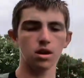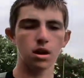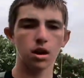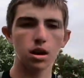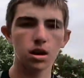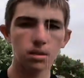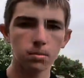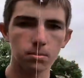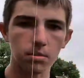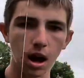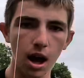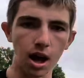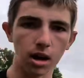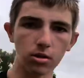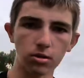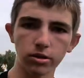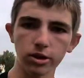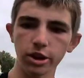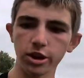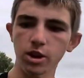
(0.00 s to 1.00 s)
I
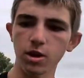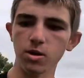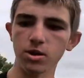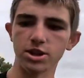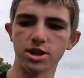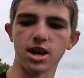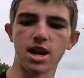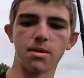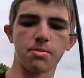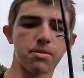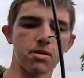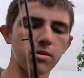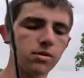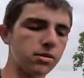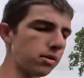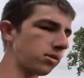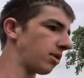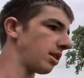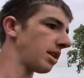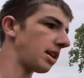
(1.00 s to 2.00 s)
don't really know what just happened.
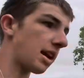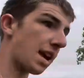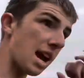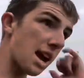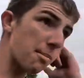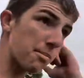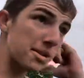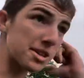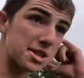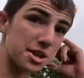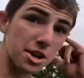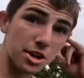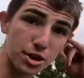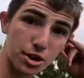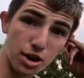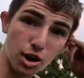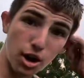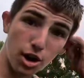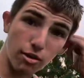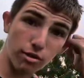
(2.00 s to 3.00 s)
The camera
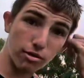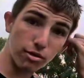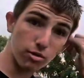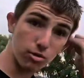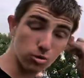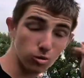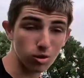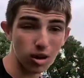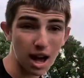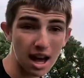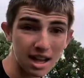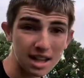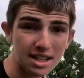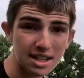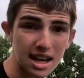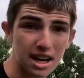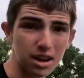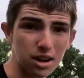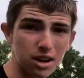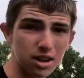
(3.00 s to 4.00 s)
turned off right as
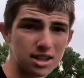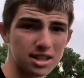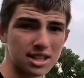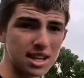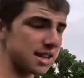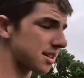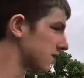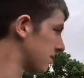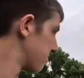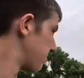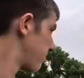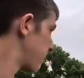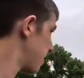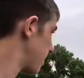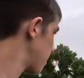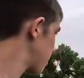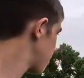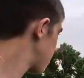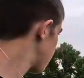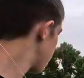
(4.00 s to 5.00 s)
I hook set some fish.